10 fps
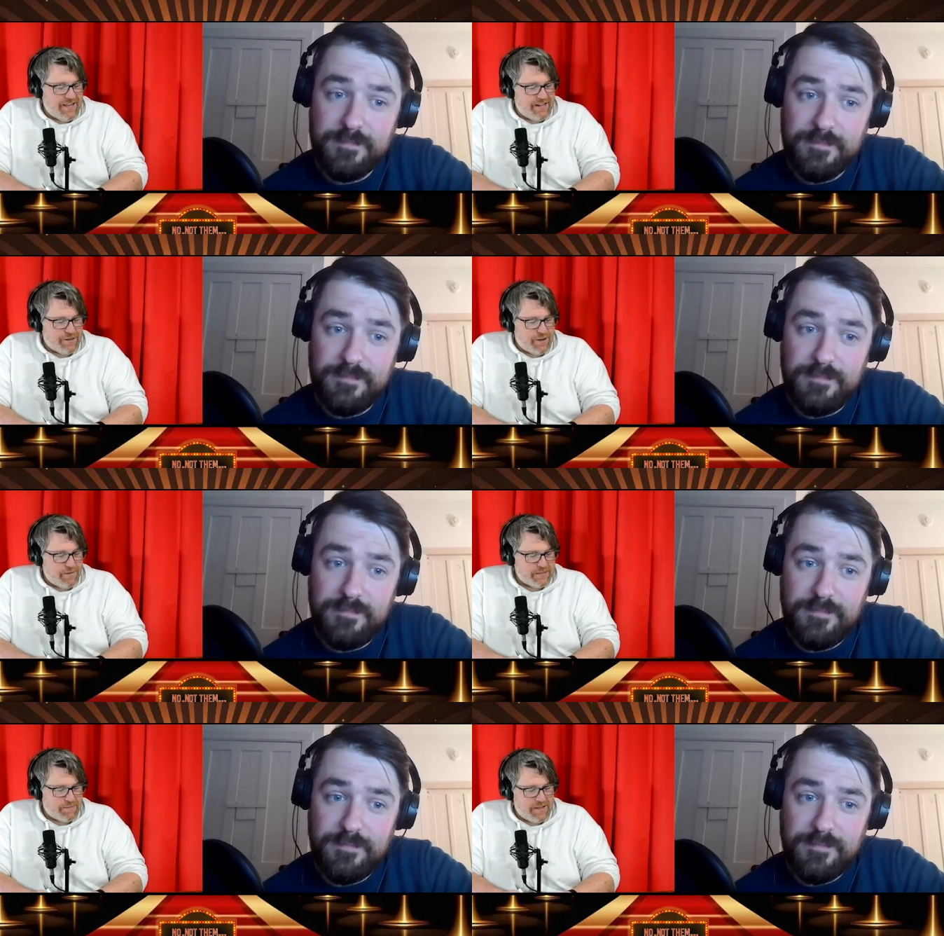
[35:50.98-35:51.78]
Speaker 1: it is
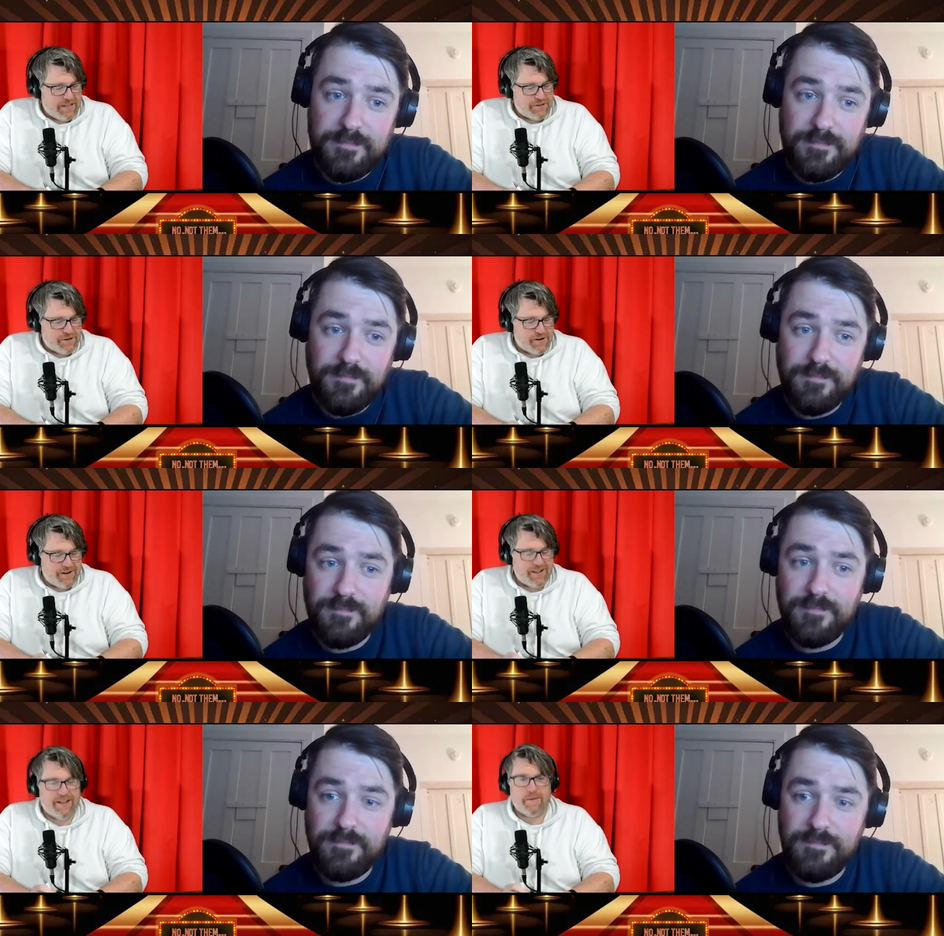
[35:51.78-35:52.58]
always a
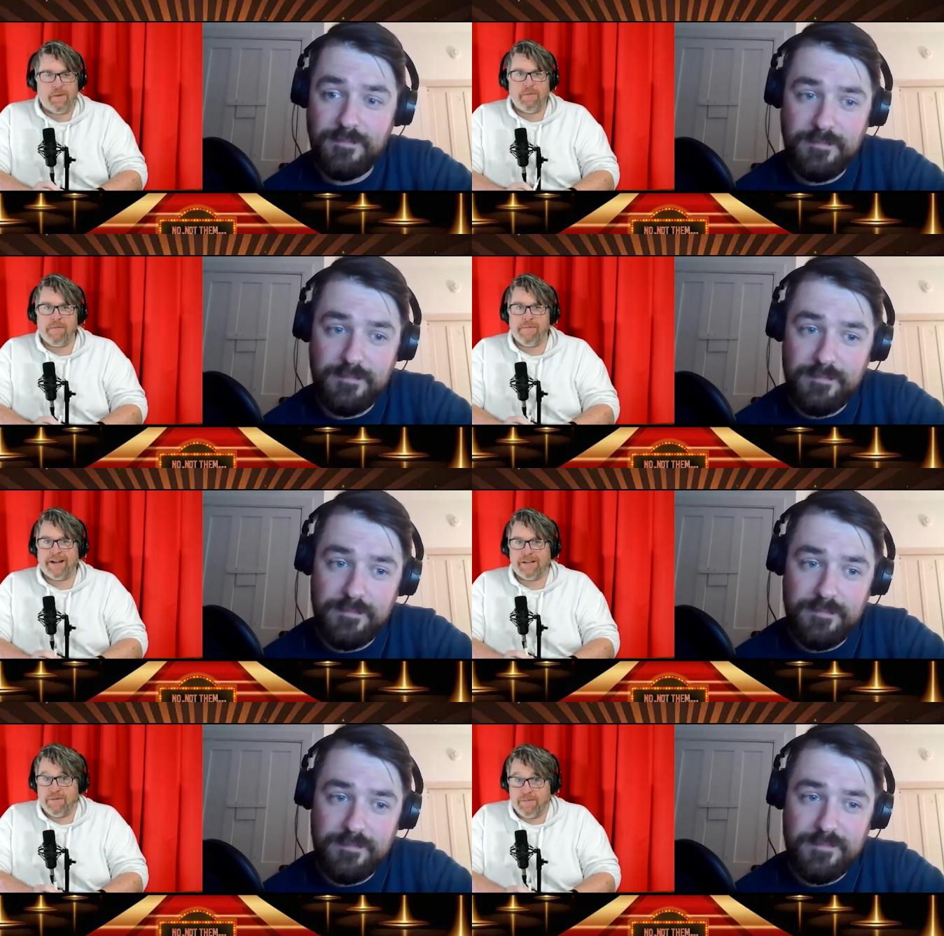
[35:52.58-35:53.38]
pleasure. Uh, we will be
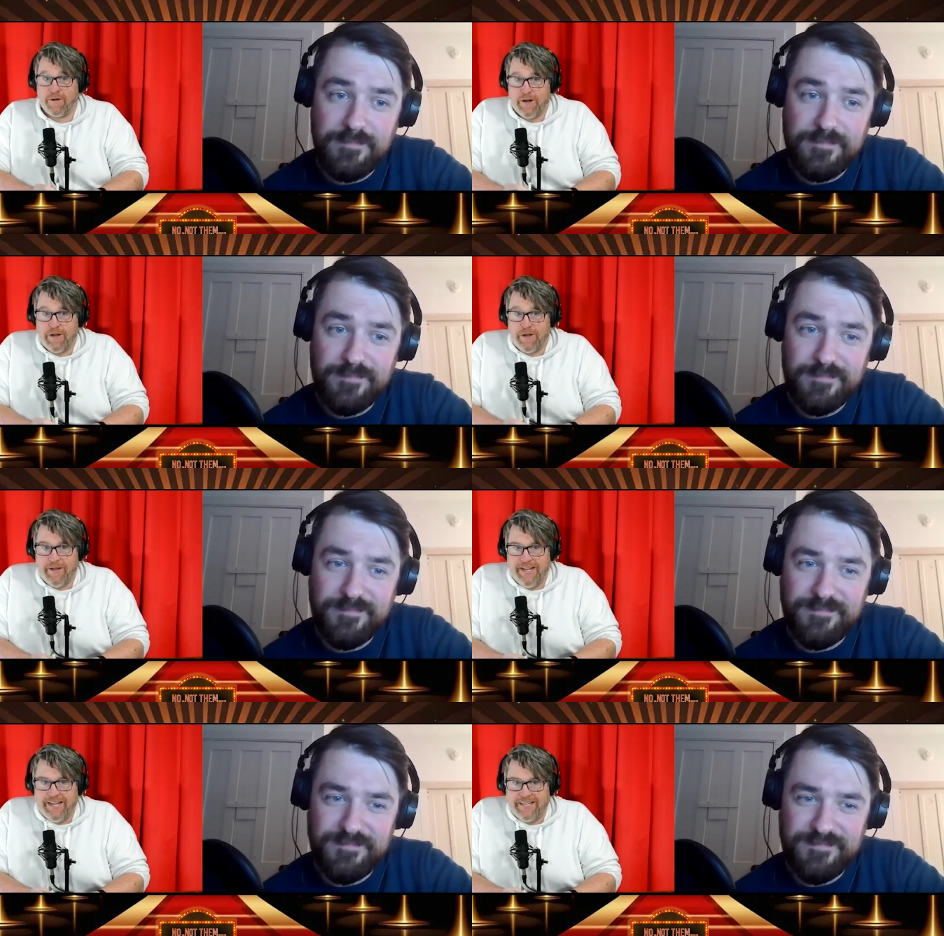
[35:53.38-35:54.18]
back tomorrow
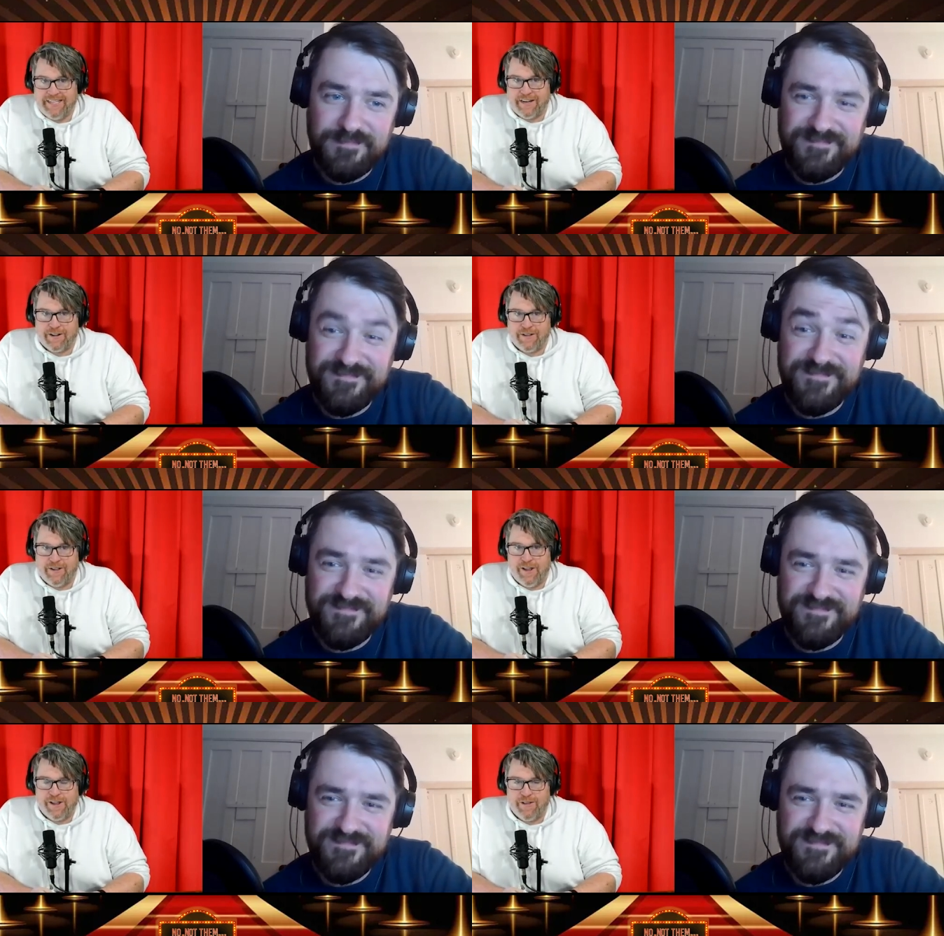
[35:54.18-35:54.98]
at ten
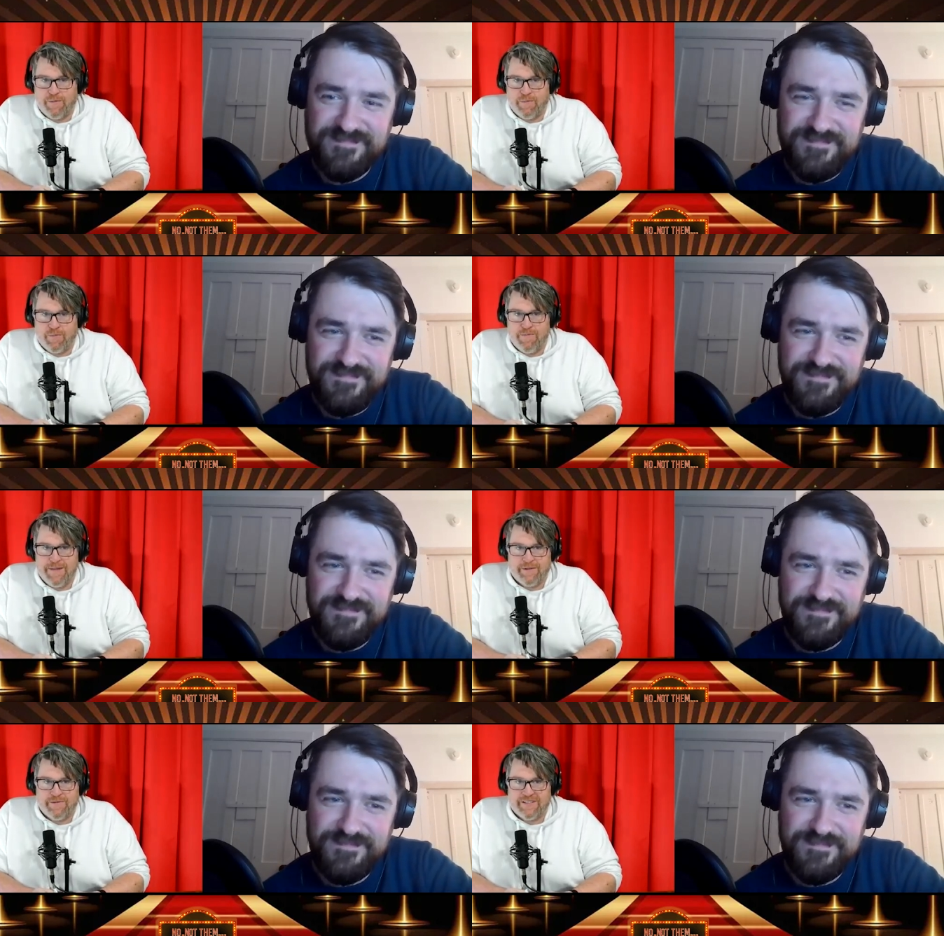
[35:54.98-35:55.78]
o'clock
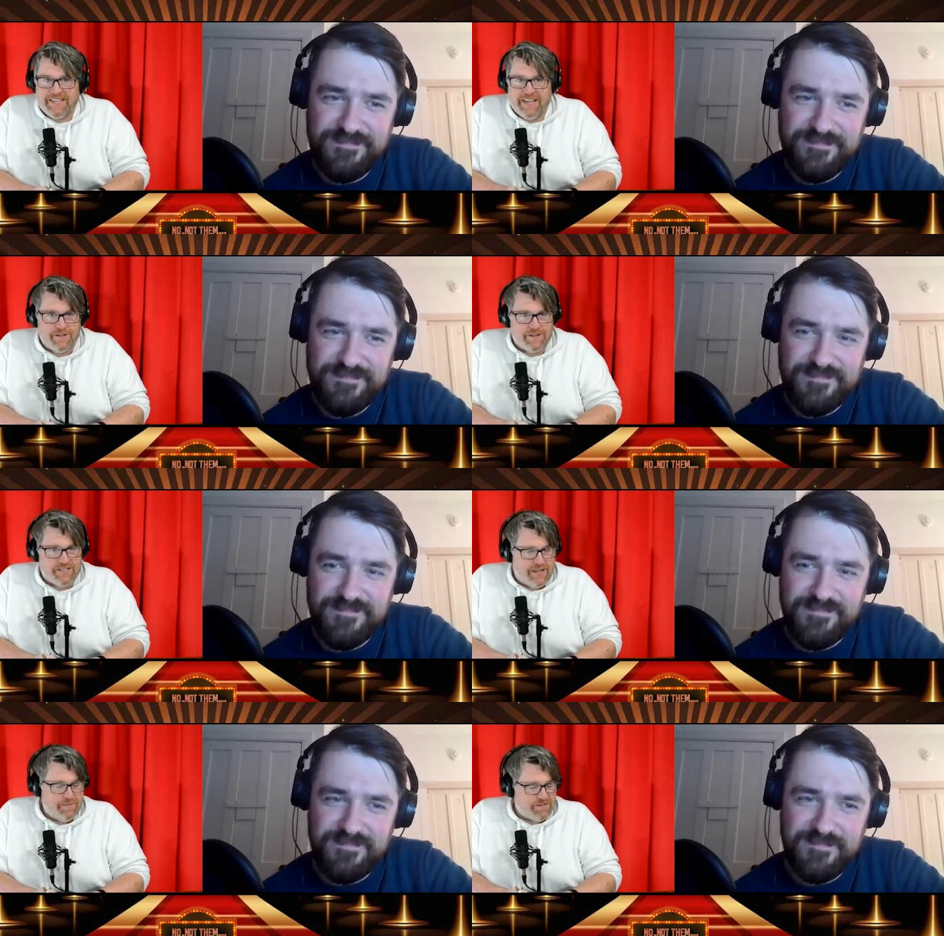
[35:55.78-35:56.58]
Mountain Standard
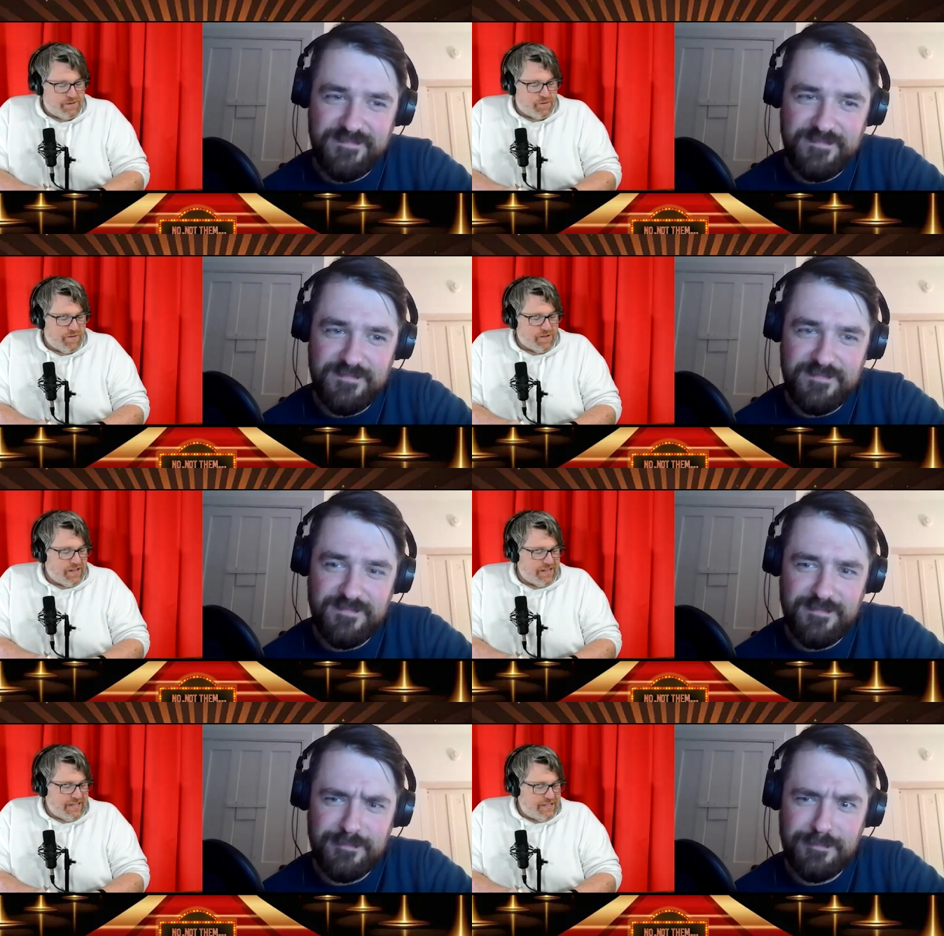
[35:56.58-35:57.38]
Time, so twelve
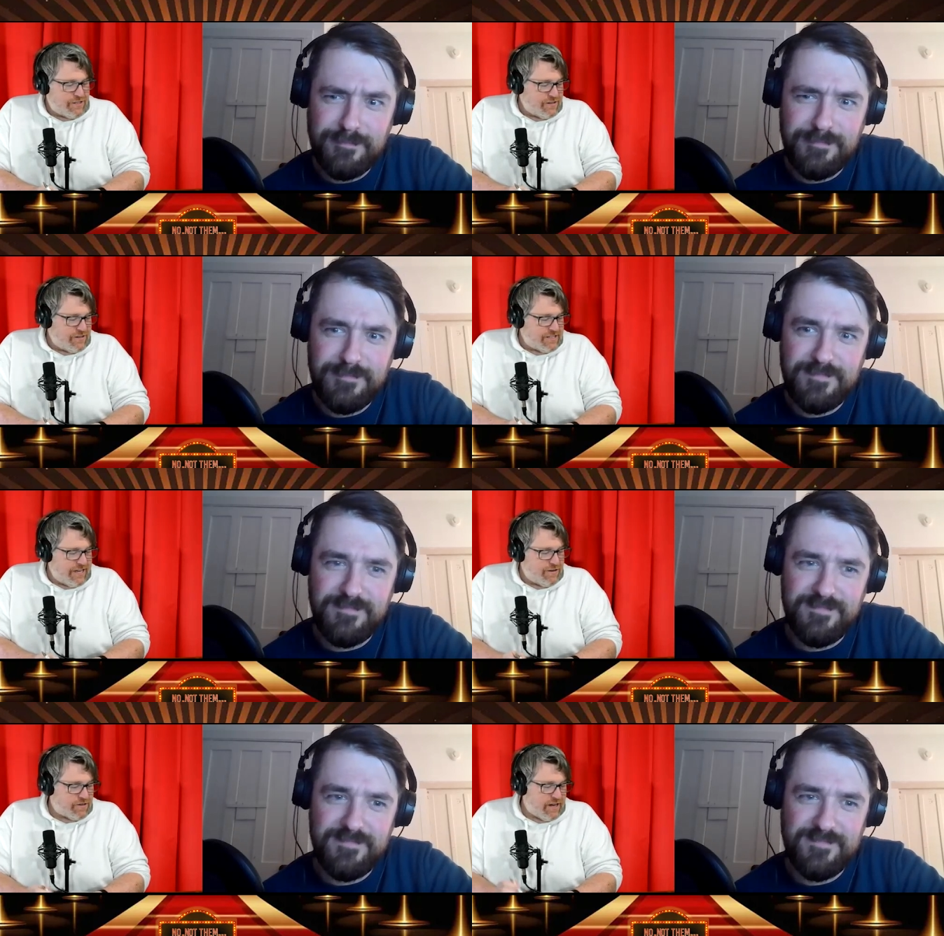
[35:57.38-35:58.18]
o'clock Eastern
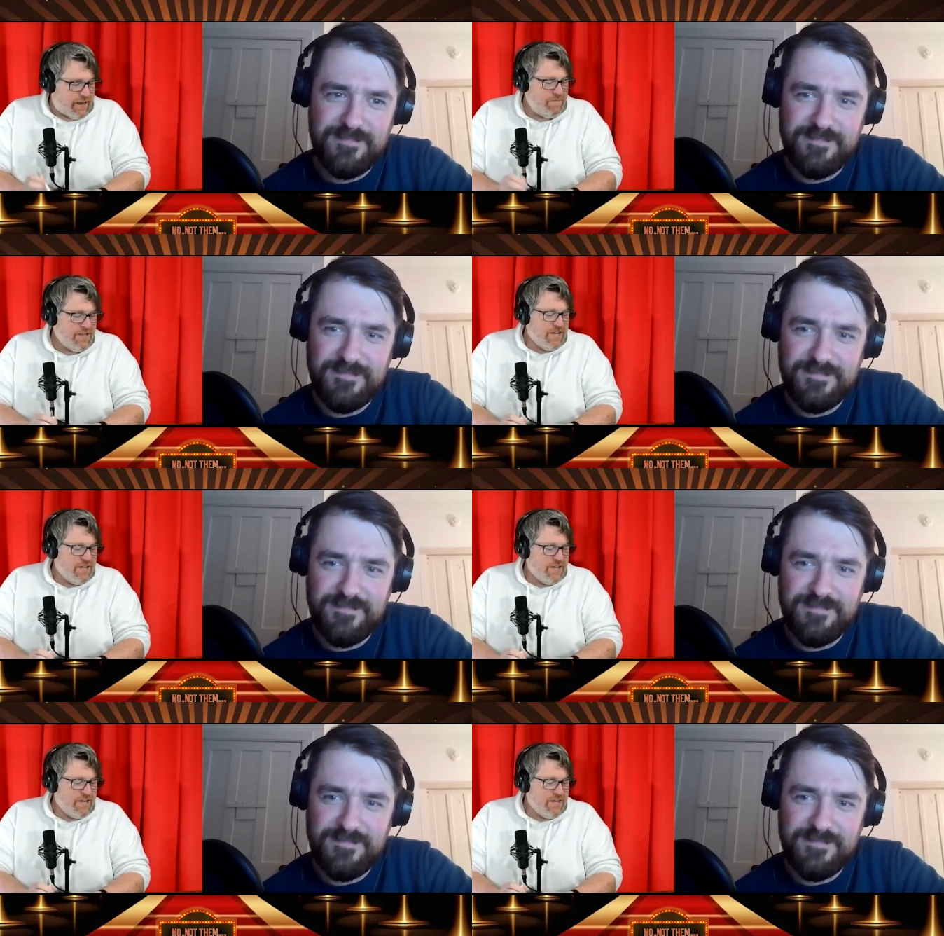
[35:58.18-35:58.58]
Standard Time,